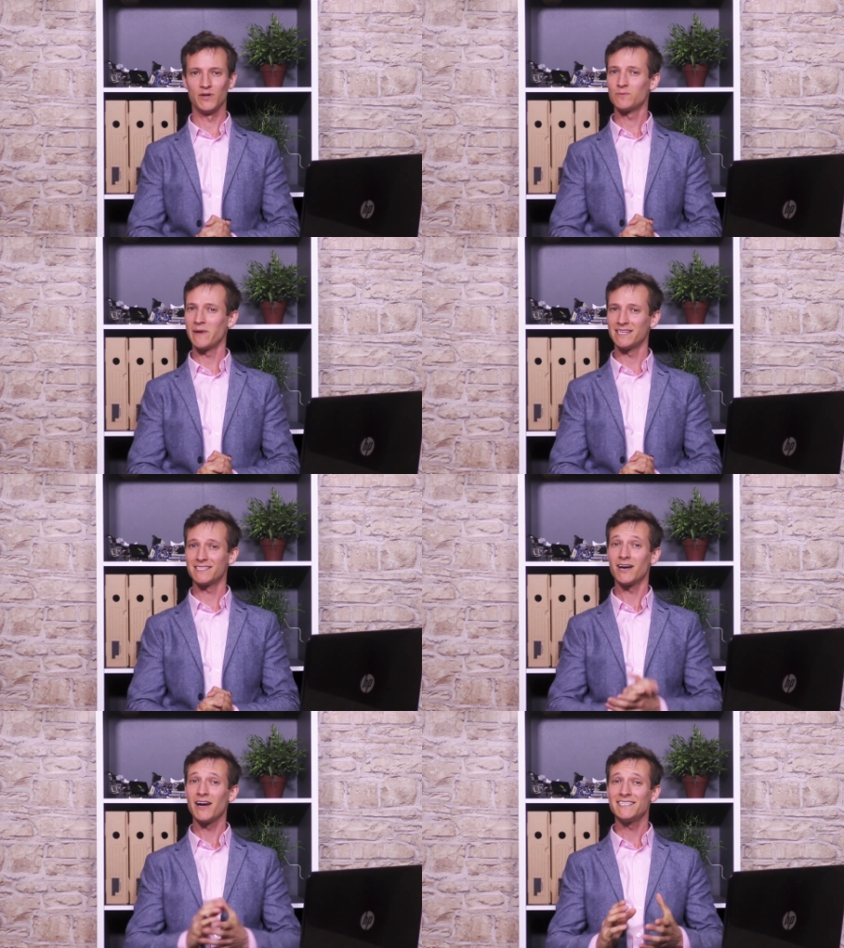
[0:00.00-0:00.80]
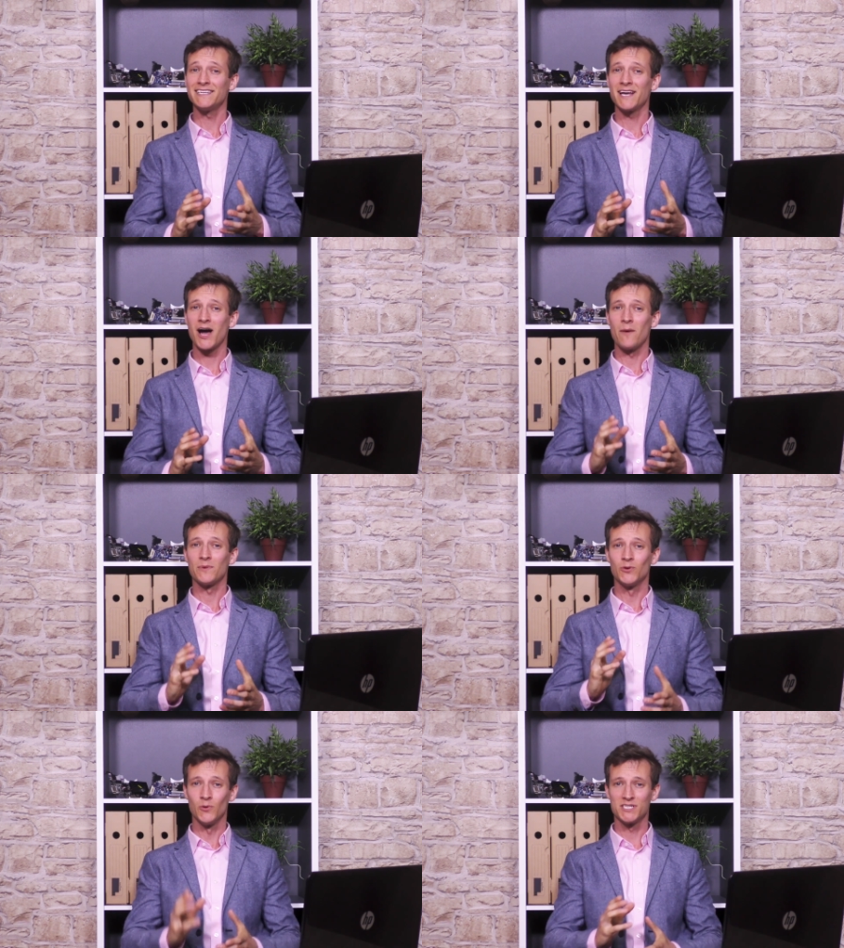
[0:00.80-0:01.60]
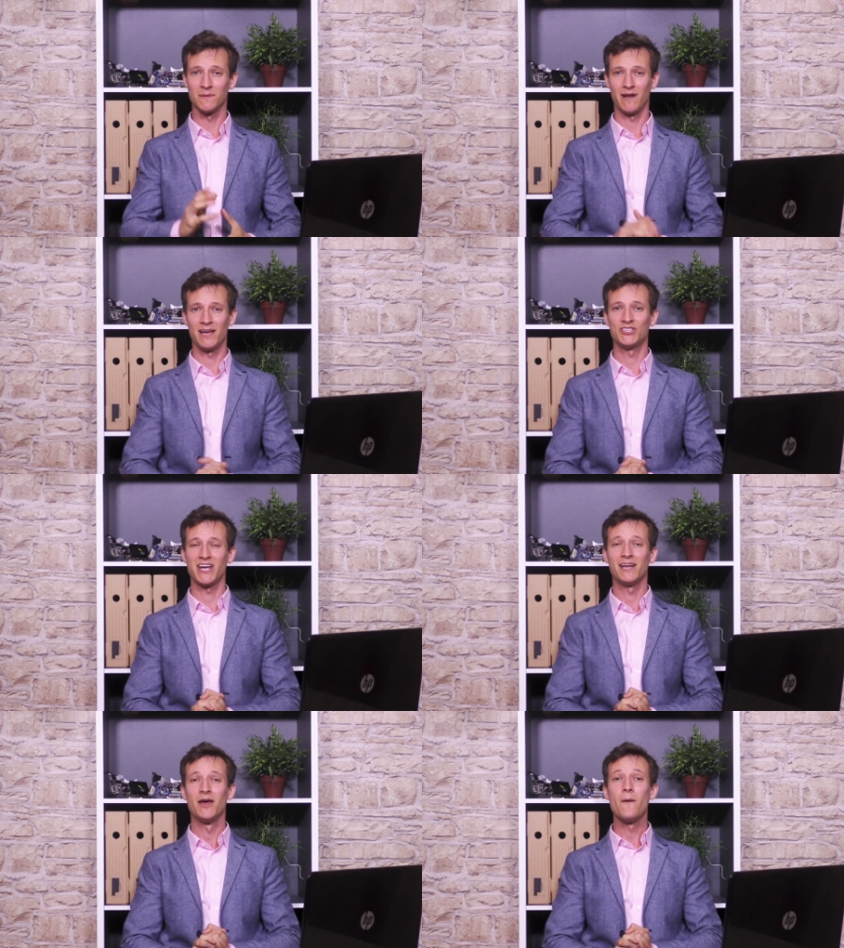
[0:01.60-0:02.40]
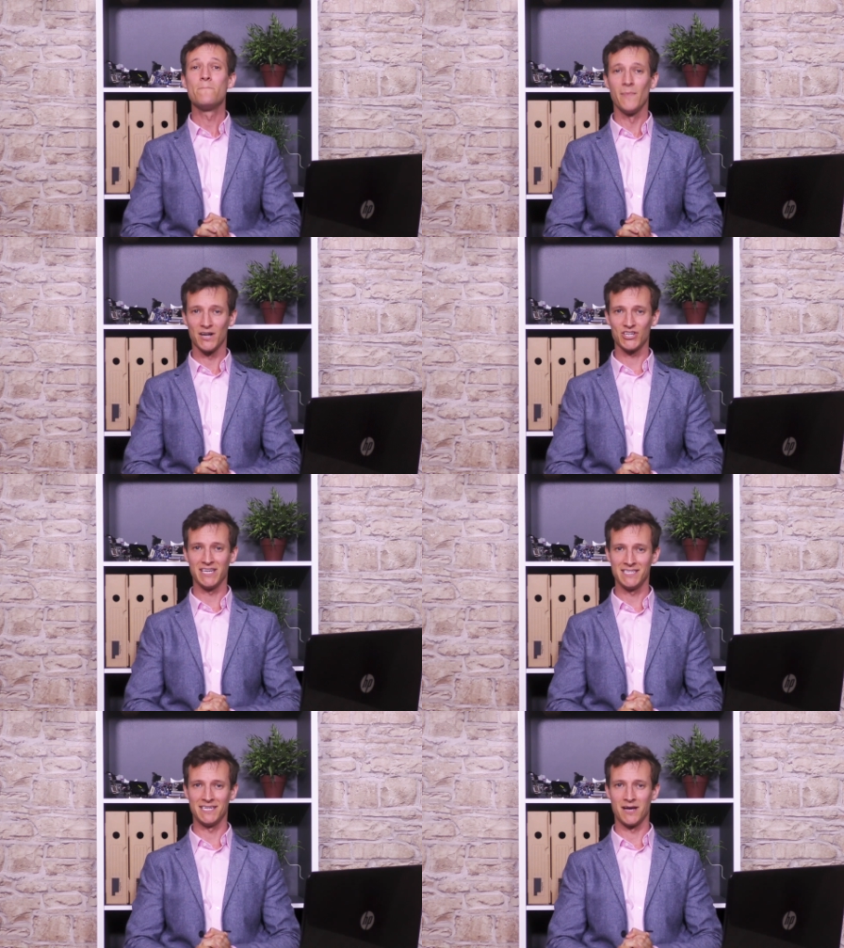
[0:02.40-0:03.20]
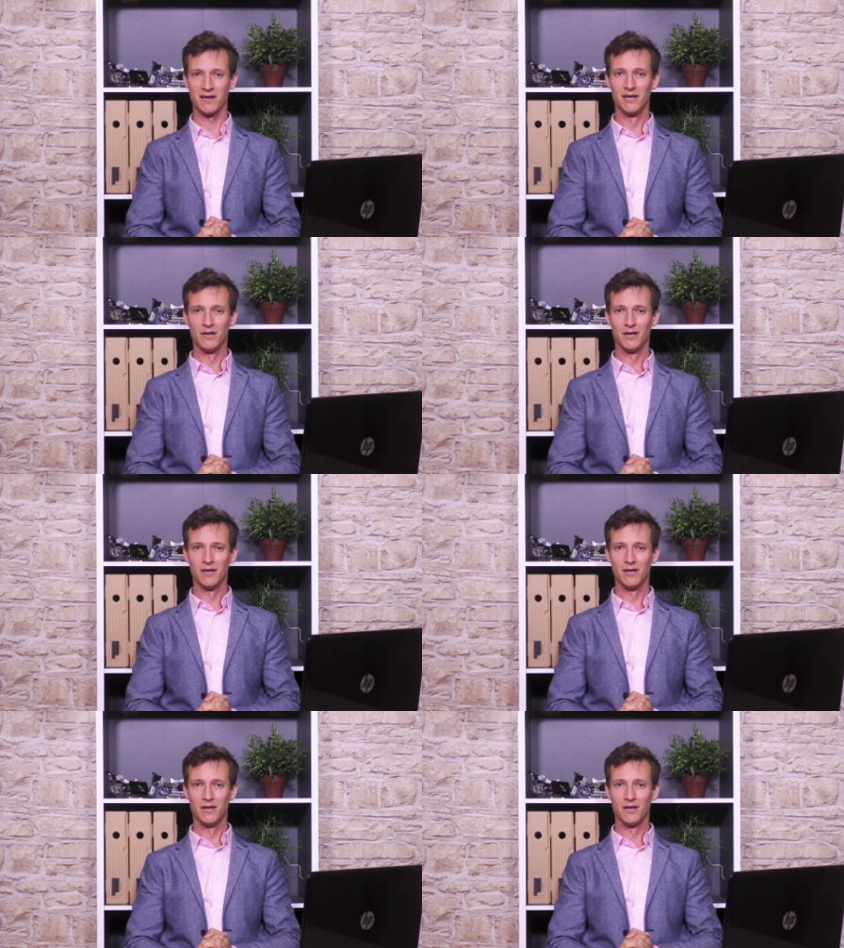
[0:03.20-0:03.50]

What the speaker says: which makes tightening up your supply chain much easier,